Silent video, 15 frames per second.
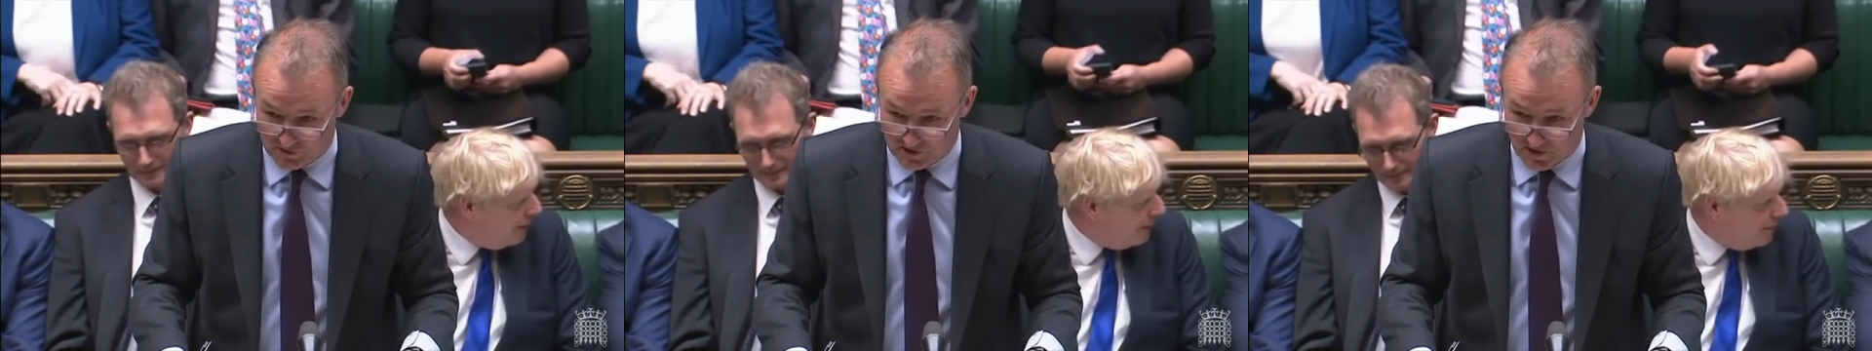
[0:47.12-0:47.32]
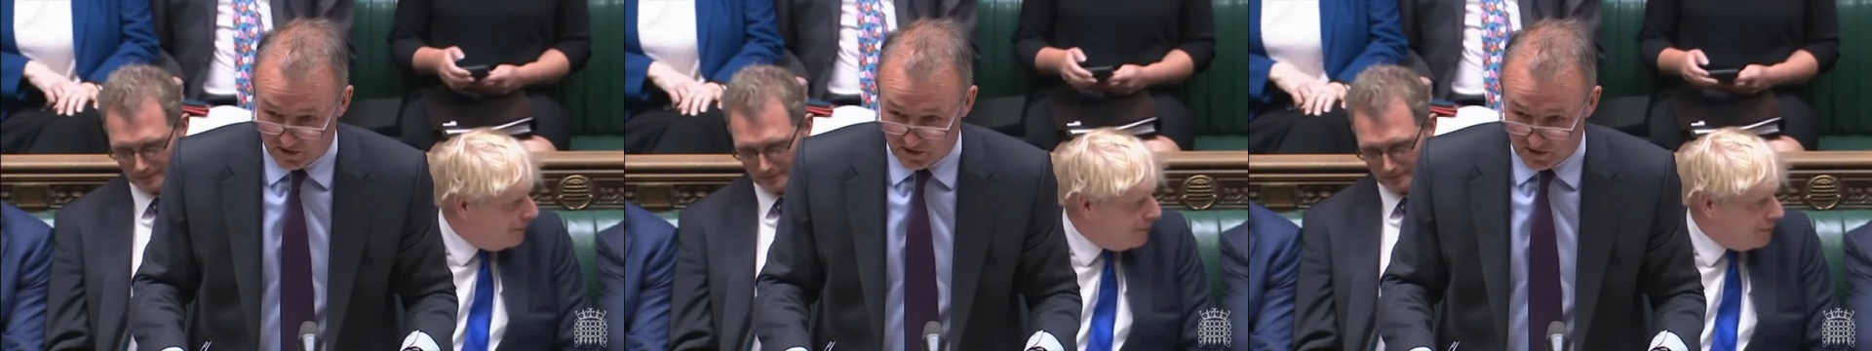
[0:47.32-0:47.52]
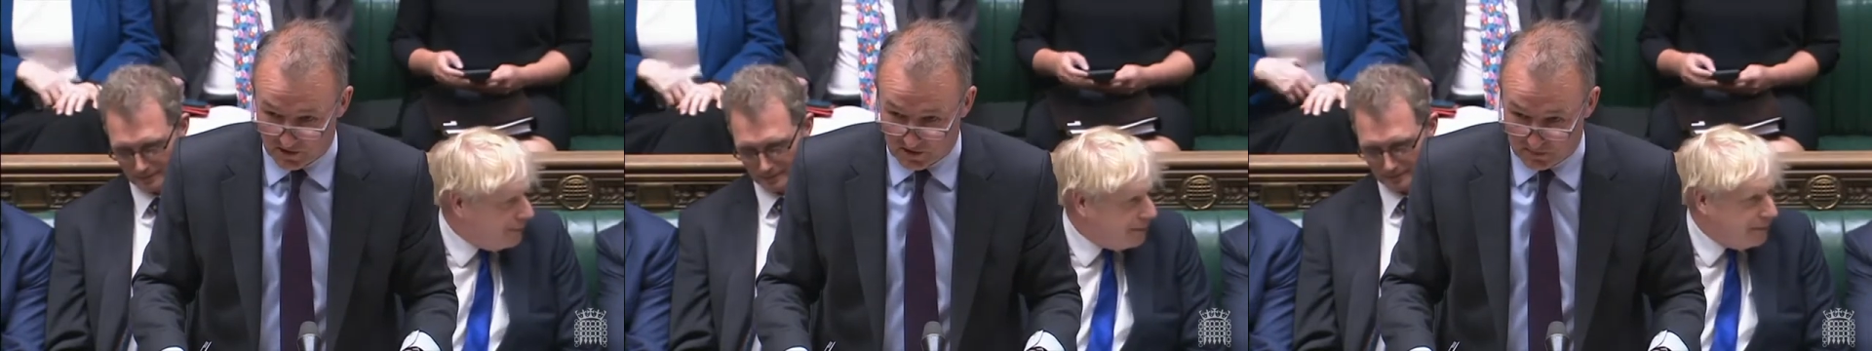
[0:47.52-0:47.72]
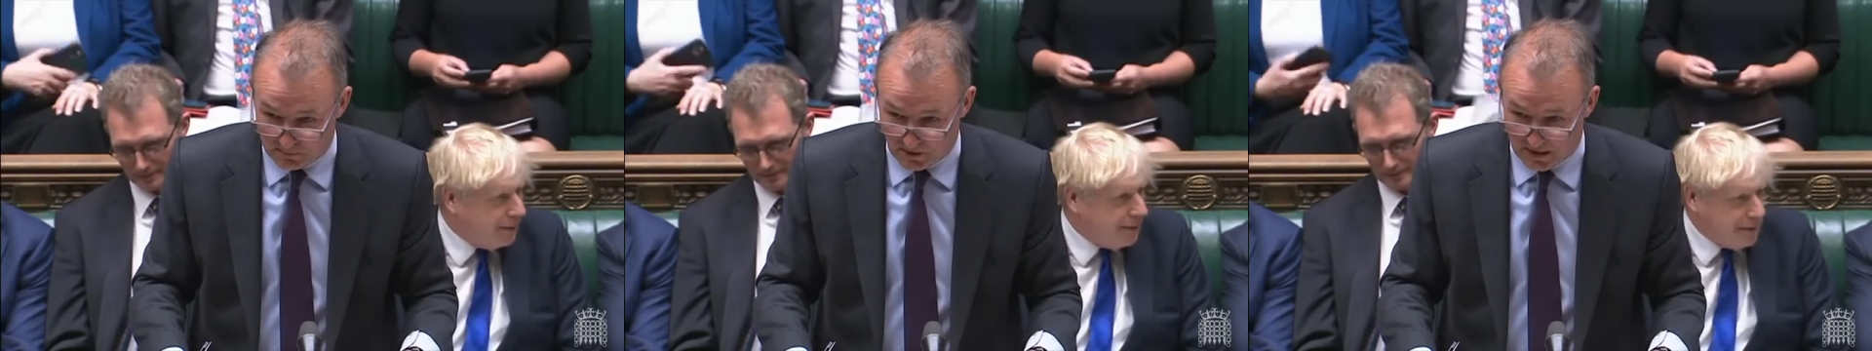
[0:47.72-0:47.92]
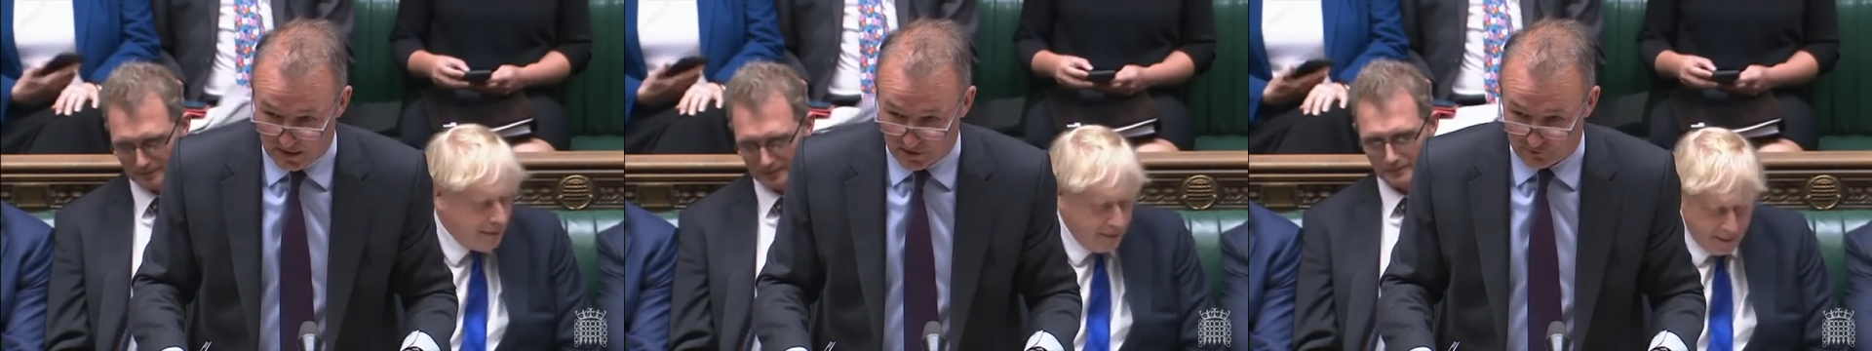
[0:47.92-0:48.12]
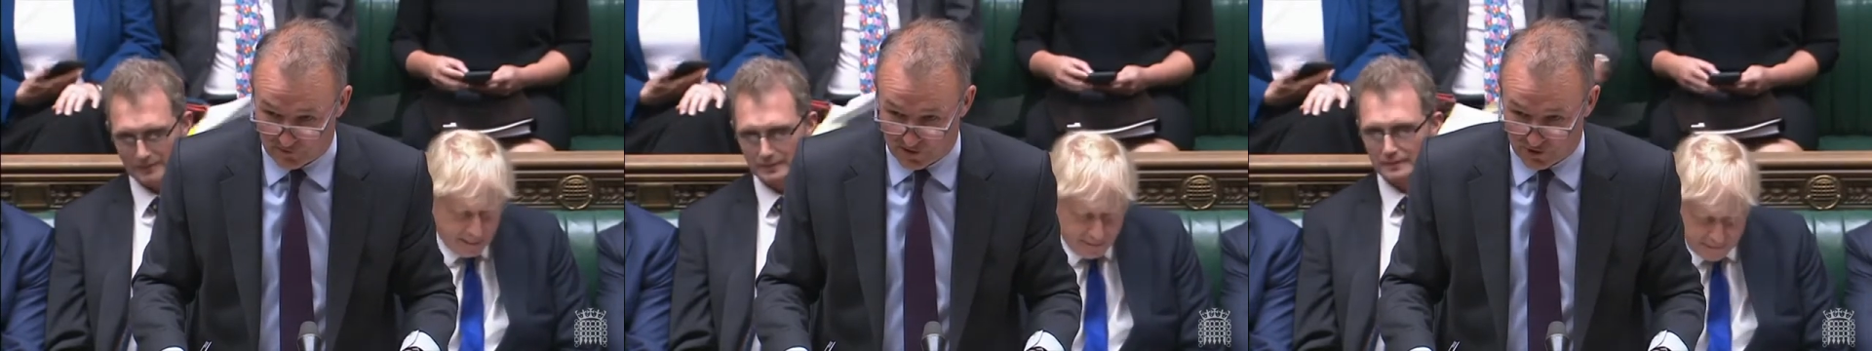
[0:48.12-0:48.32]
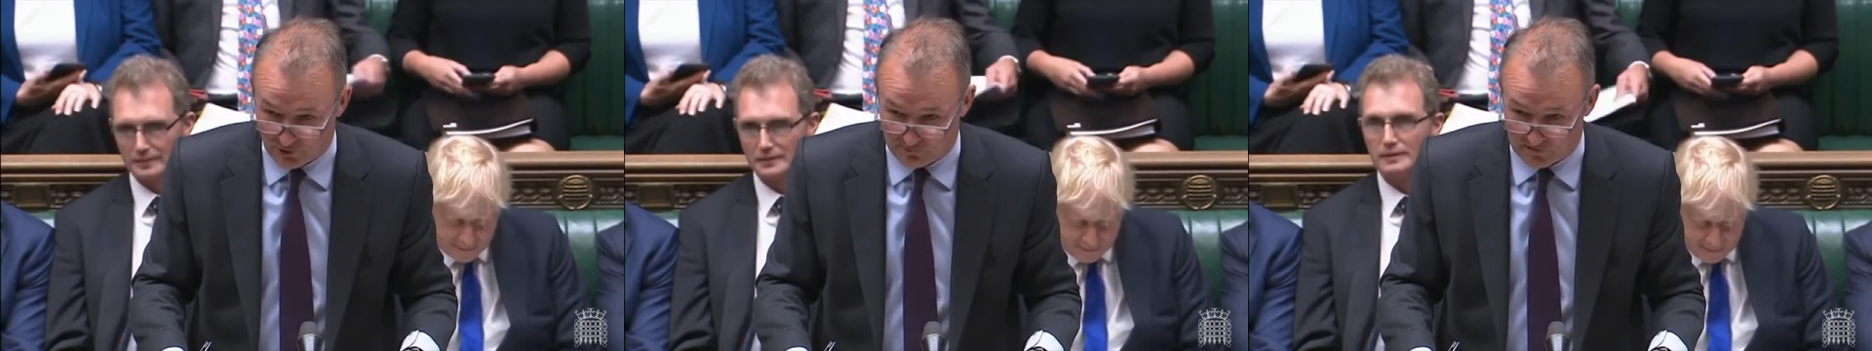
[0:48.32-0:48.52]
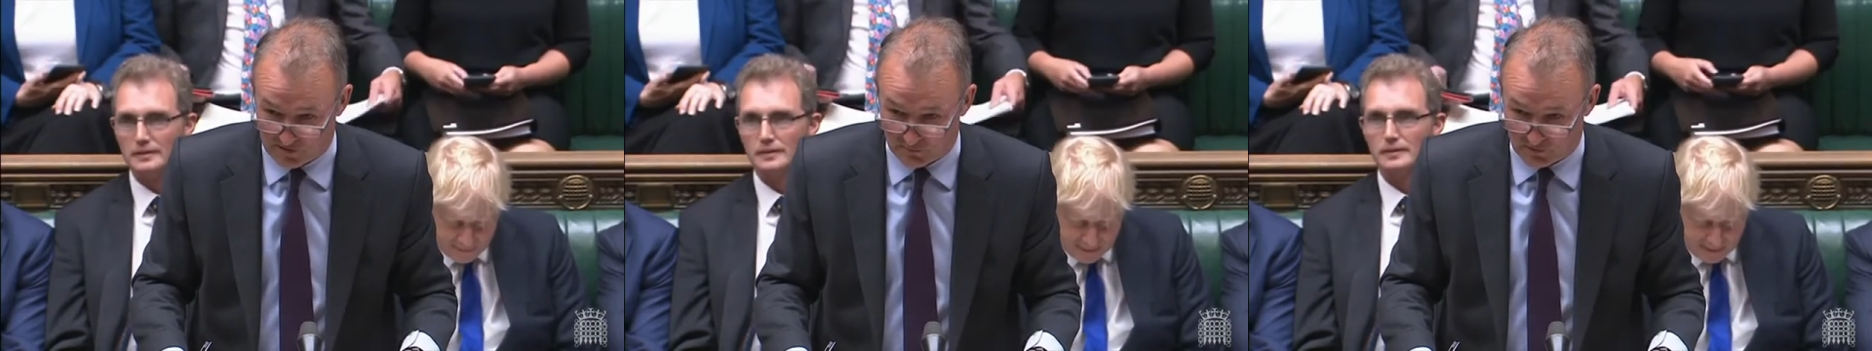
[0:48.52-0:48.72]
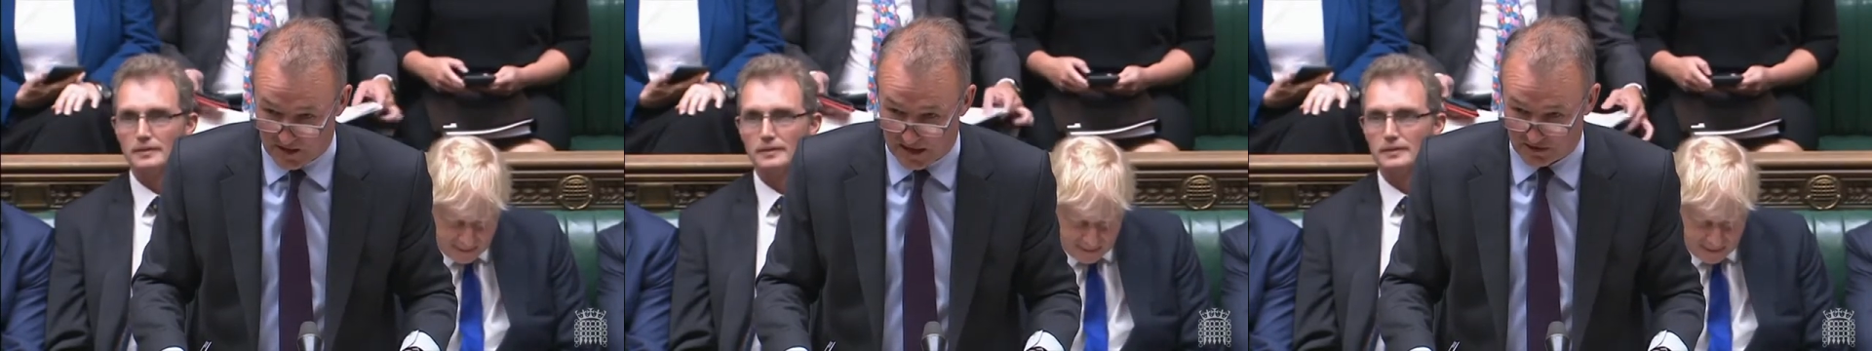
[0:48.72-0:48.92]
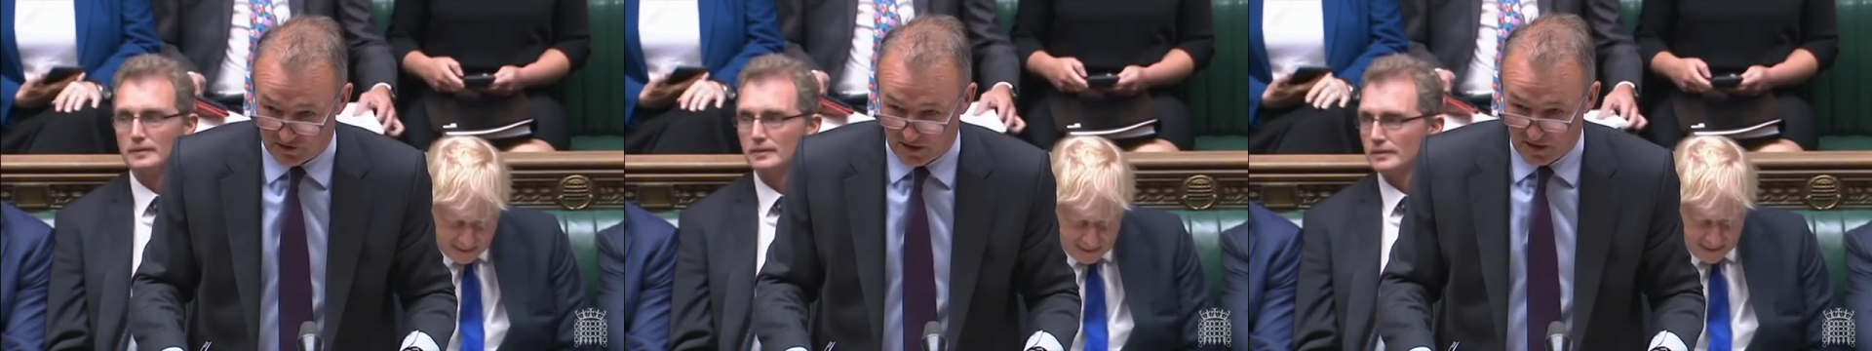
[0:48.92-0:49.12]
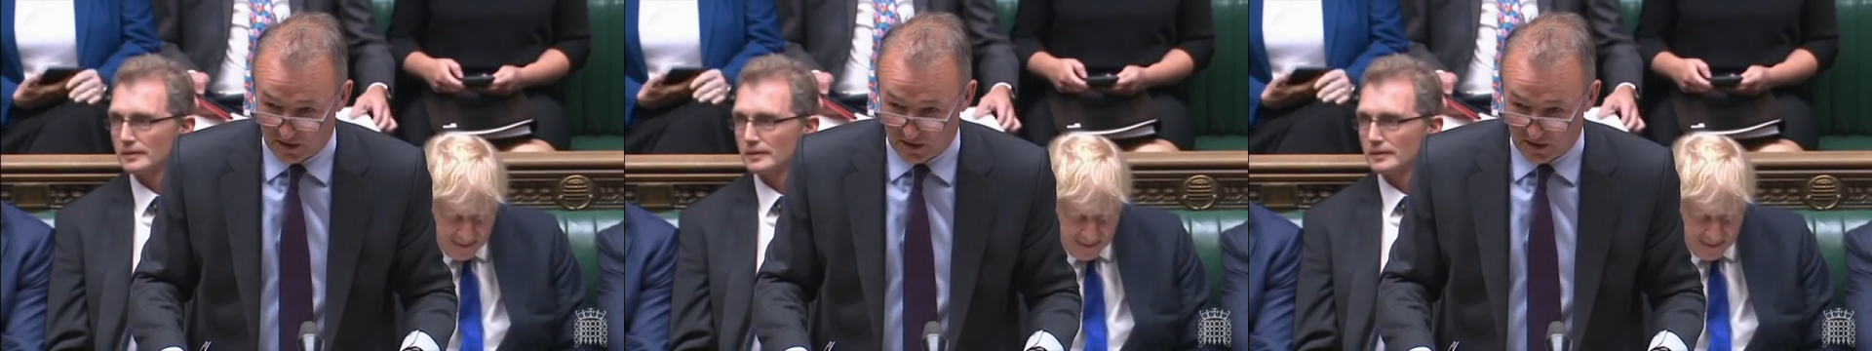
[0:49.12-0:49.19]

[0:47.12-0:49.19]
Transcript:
Speaker 1: ridiculous plans for a tourism tax,